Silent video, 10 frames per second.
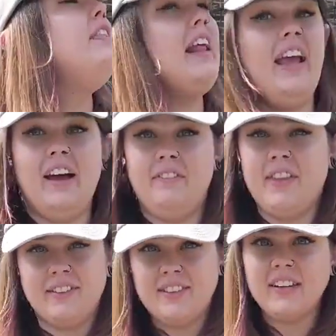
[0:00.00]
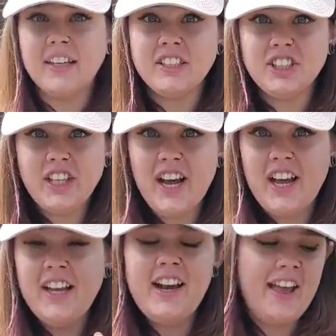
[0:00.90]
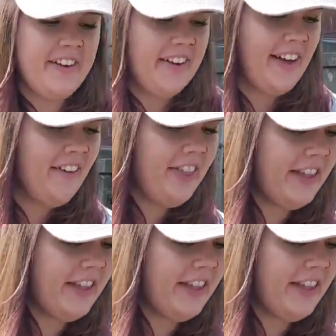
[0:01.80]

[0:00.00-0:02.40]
they have the sunshine, and now